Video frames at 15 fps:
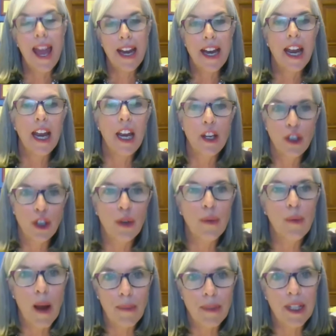and at
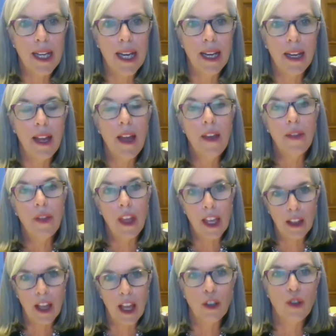interrupting
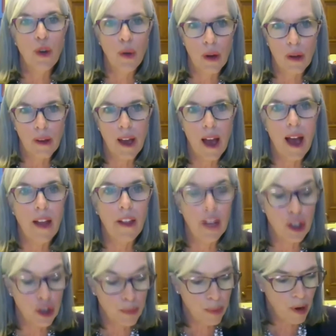the Electoral
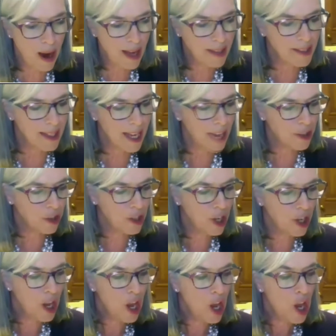College
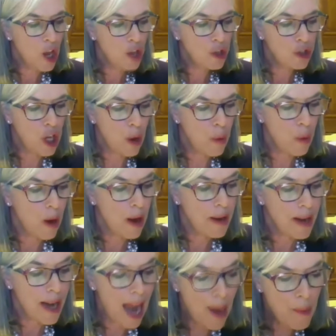process. So
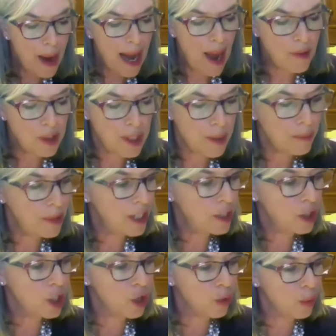now we have some
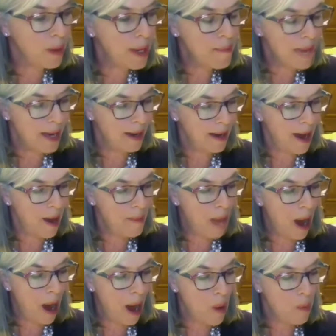disagreement
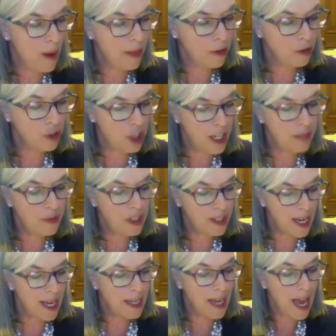about whether Chief
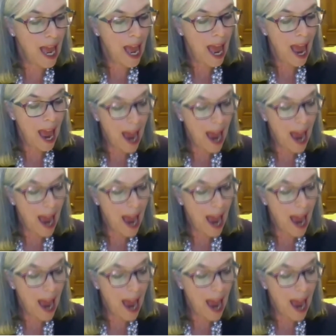Sun